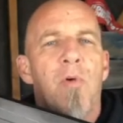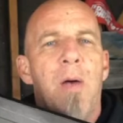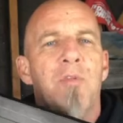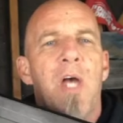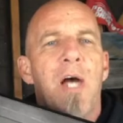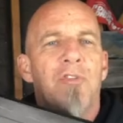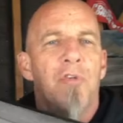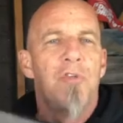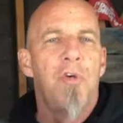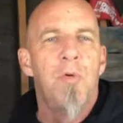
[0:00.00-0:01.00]
grabs the
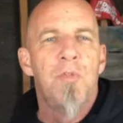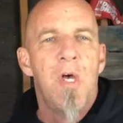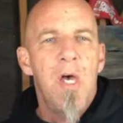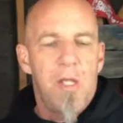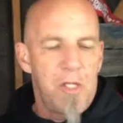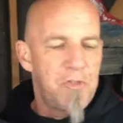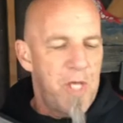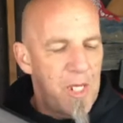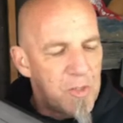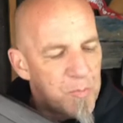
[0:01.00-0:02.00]
axle tubes. This
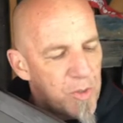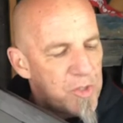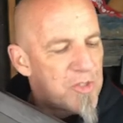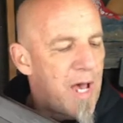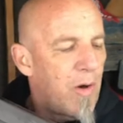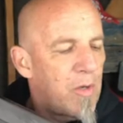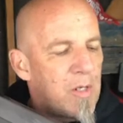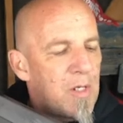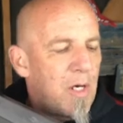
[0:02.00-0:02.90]
thing is pretty stout.